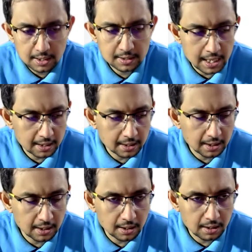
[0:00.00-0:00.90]
It's like
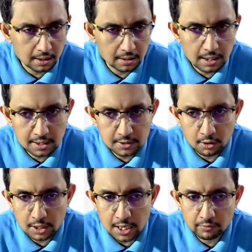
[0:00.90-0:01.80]
it's
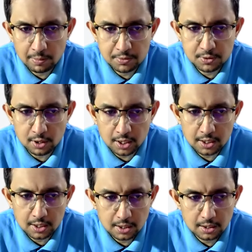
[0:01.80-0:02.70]
not like
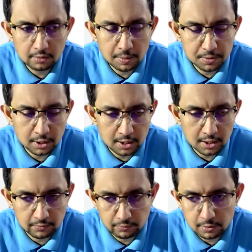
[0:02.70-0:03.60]
WebSocket. WebSocket
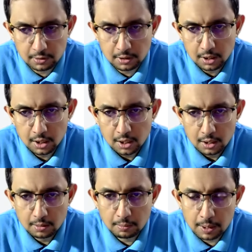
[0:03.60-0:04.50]
is a full,
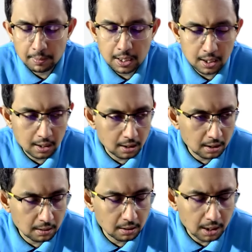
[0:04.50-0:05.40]

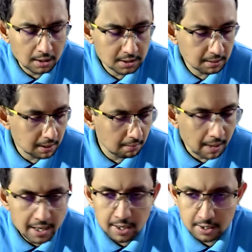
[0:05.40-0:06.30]
I'll say, a
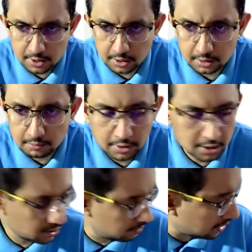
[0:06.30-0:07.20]
bidirectional
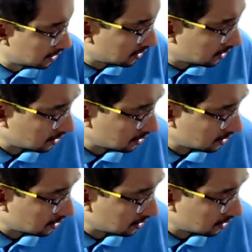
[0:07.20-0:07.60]
communication, but